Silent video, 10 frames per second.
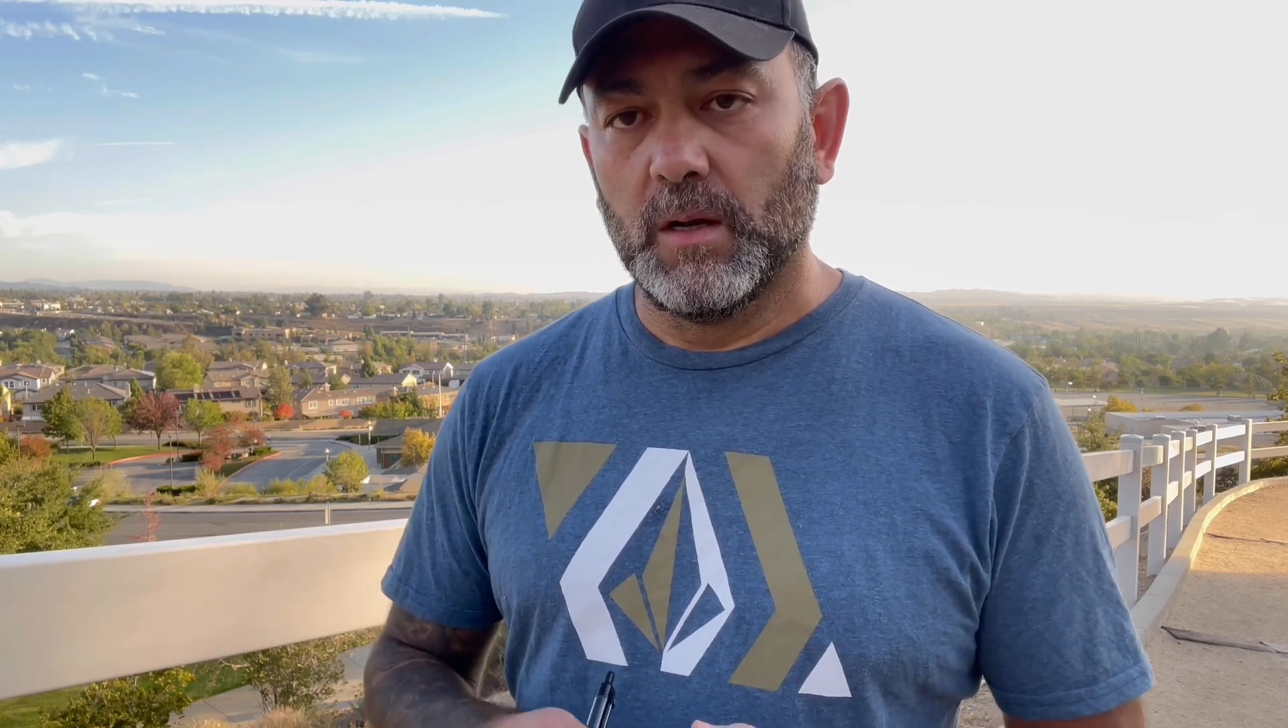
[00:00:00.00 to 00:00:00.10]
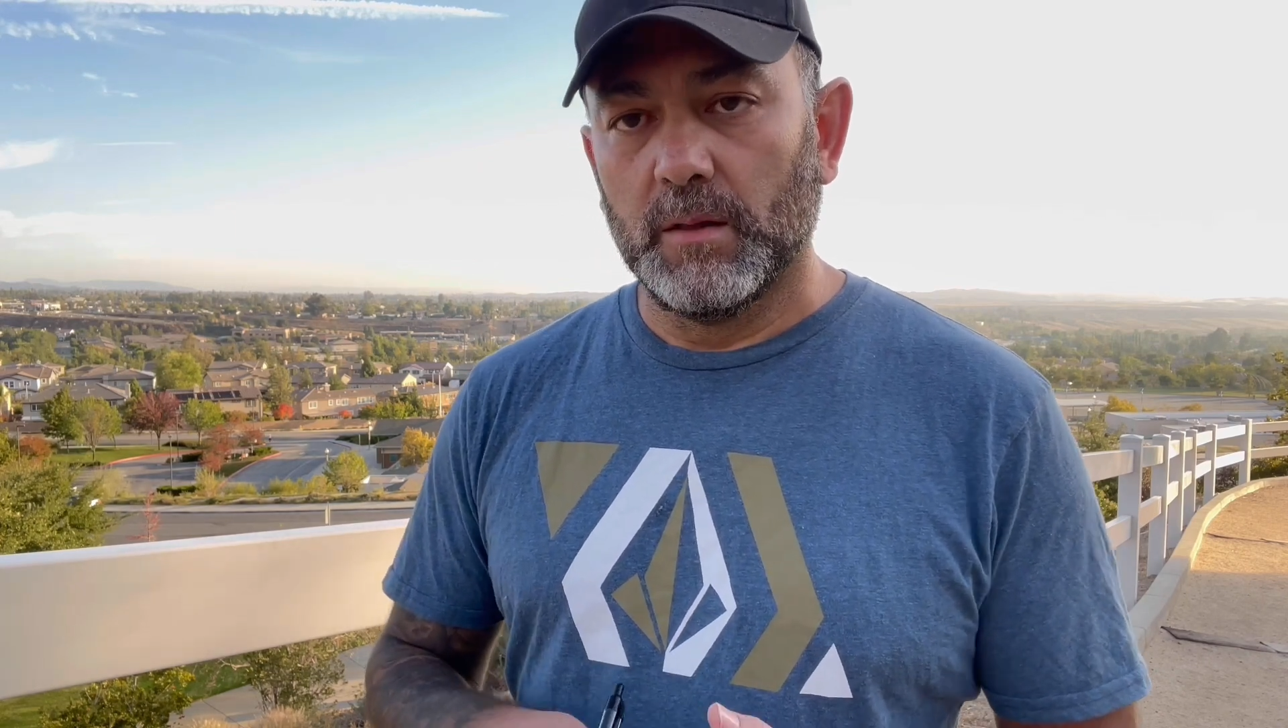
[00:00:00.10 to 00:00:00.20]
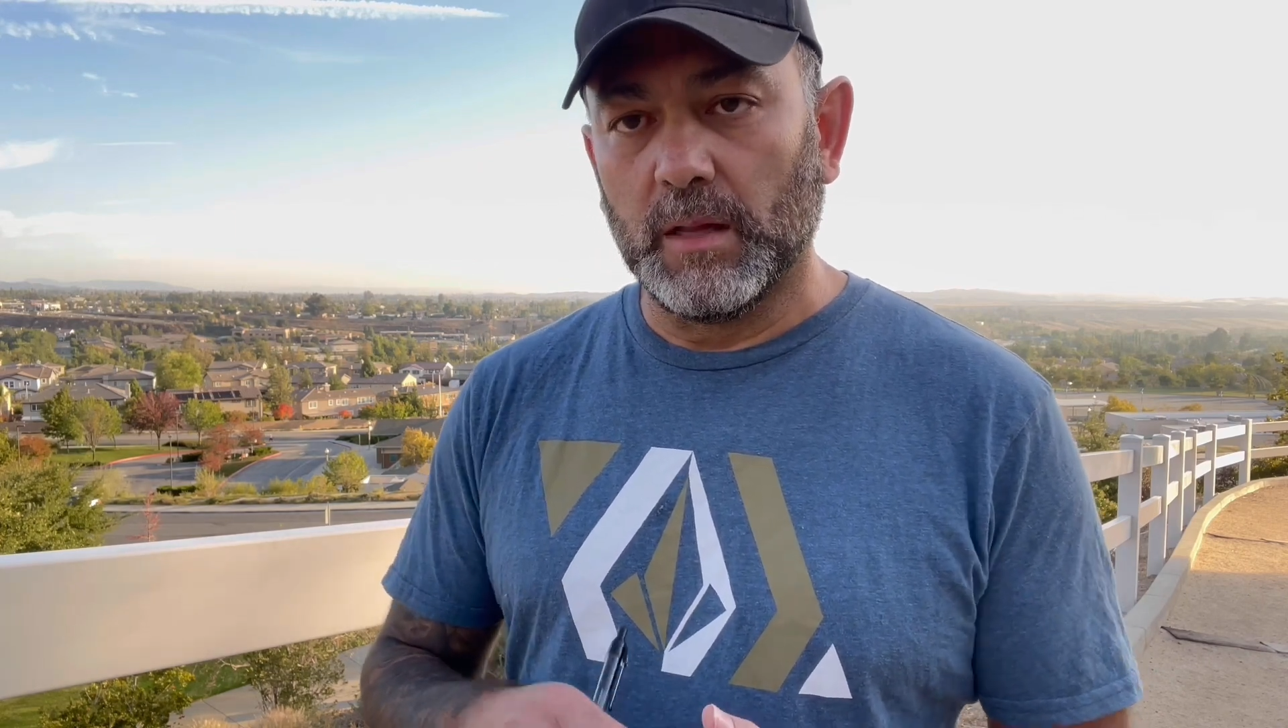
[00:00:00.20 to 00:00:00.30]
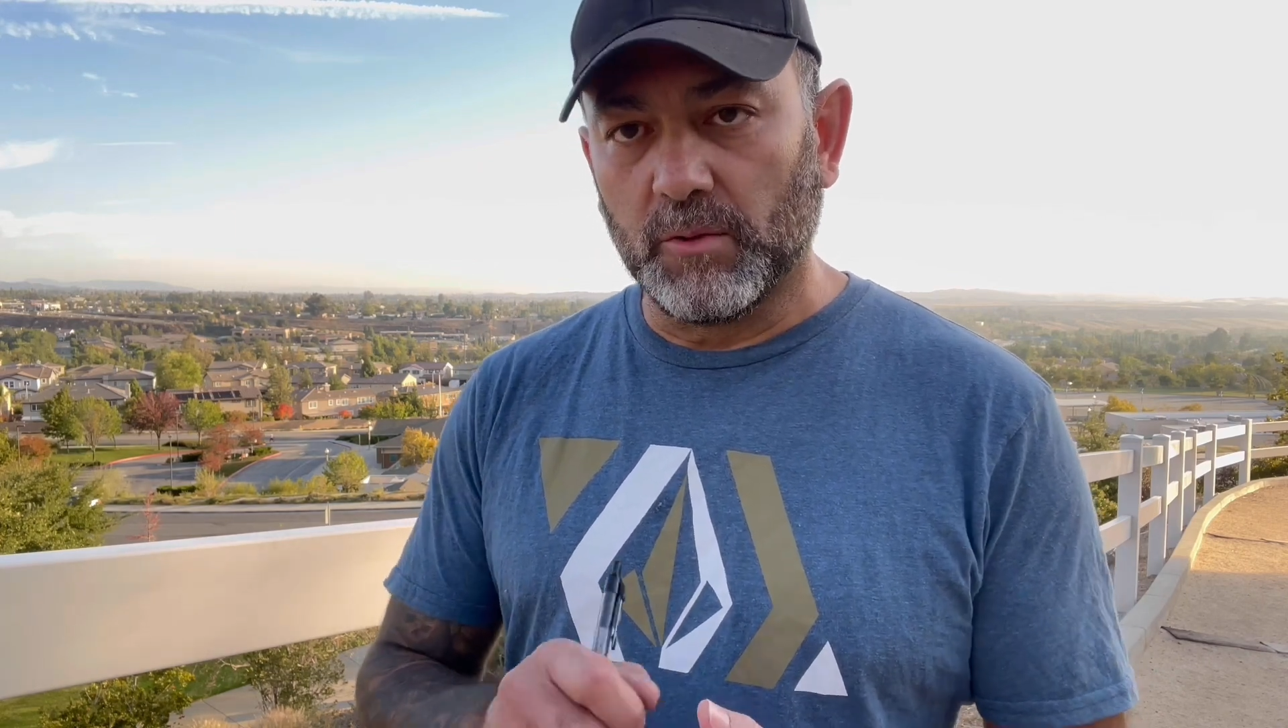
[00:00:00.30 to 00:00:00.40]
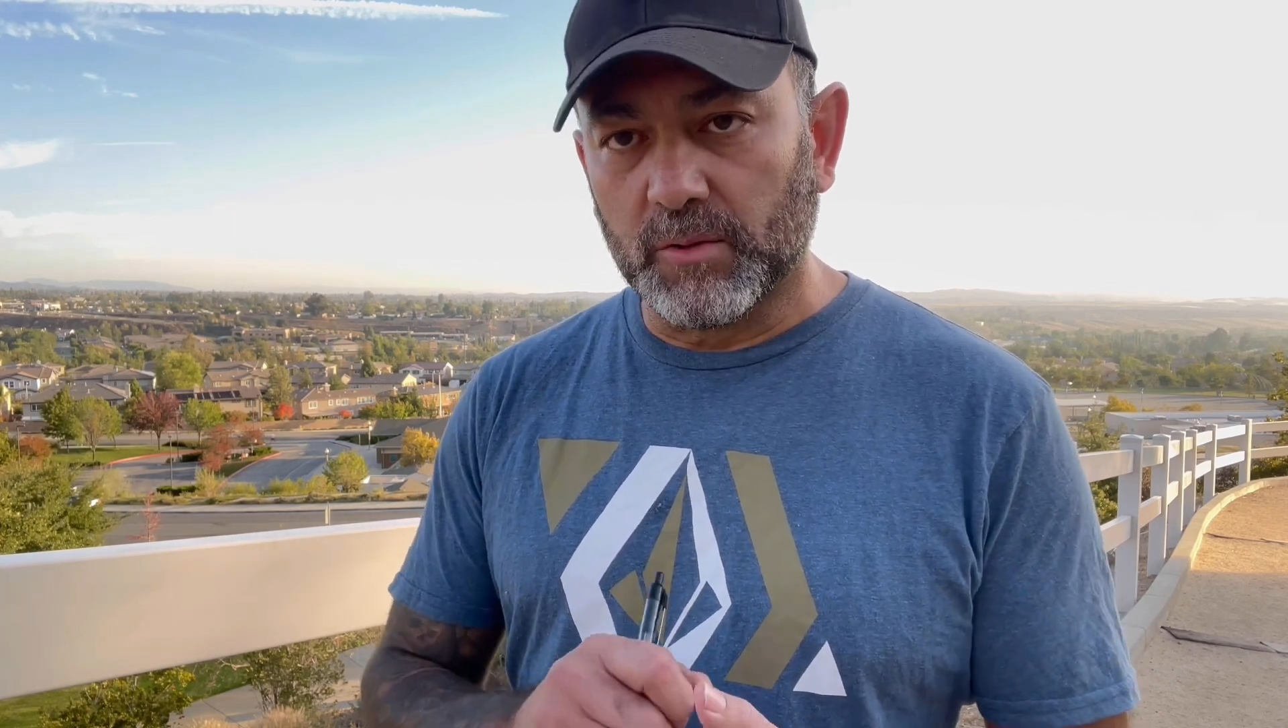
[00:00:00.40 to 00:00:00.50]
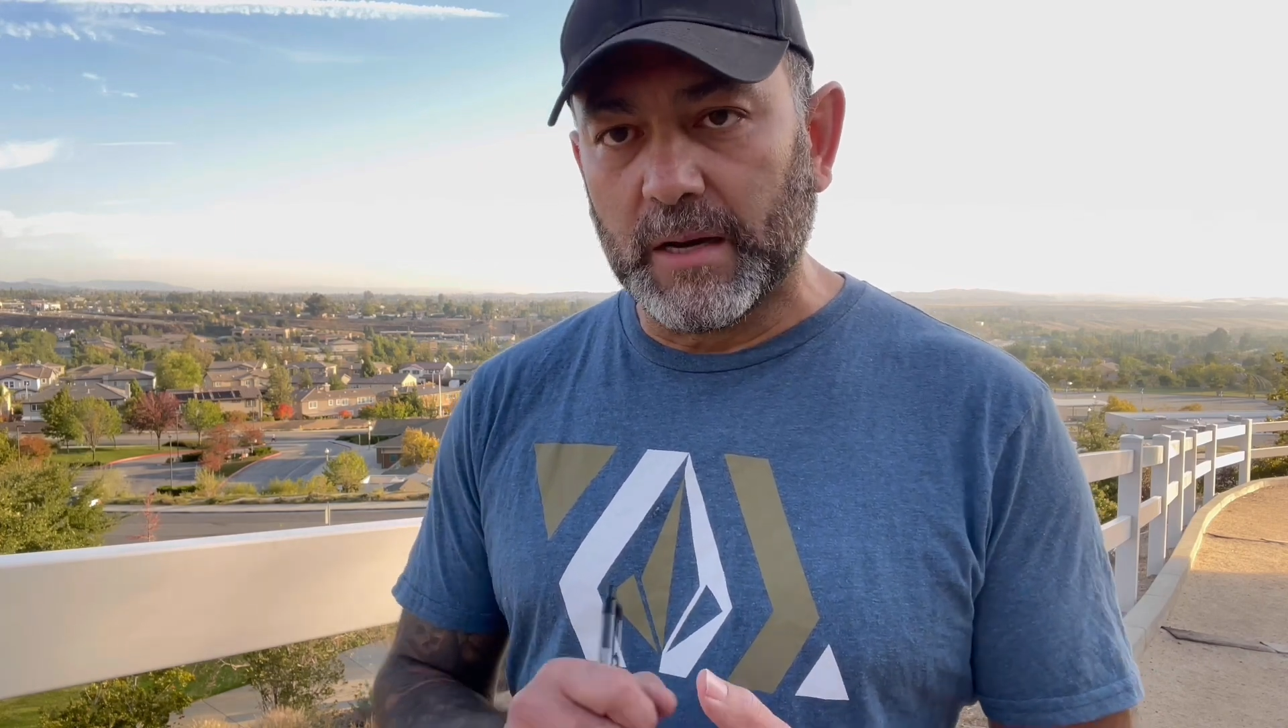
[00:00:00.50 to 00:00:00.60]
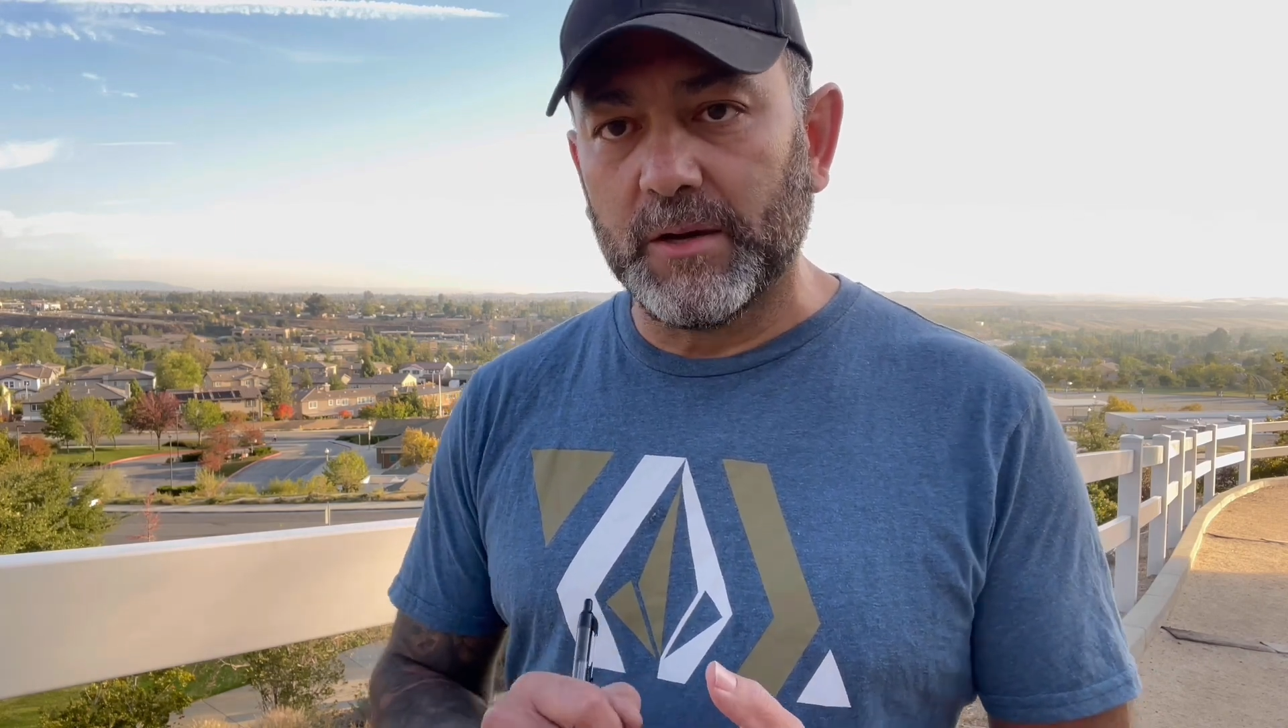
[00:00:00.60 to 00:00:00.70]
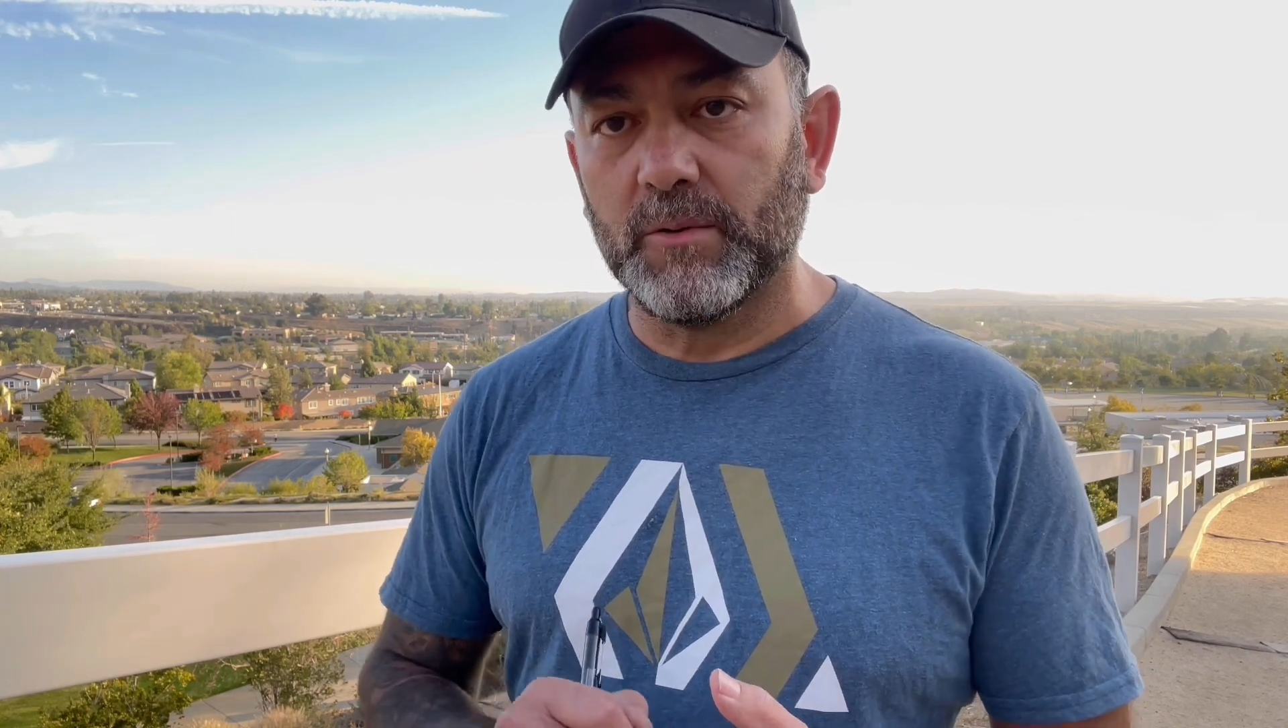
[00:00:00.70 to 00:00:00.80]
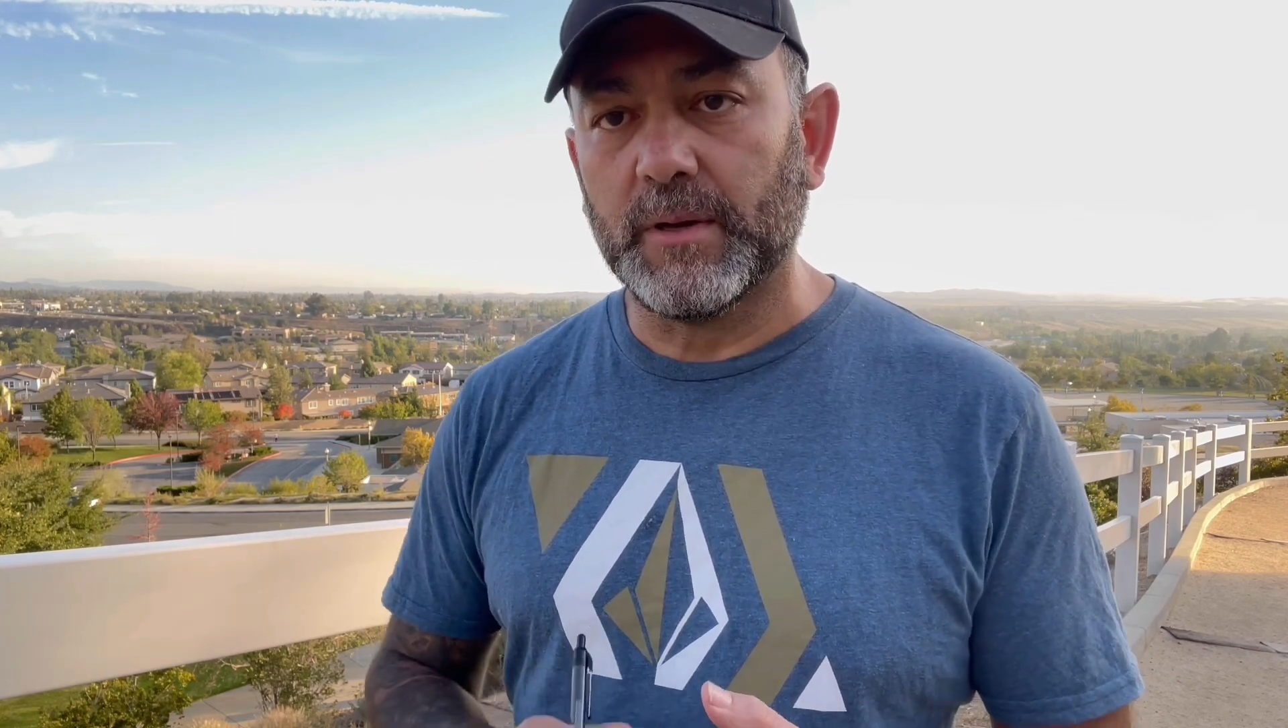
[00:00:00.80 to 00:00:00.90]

the notario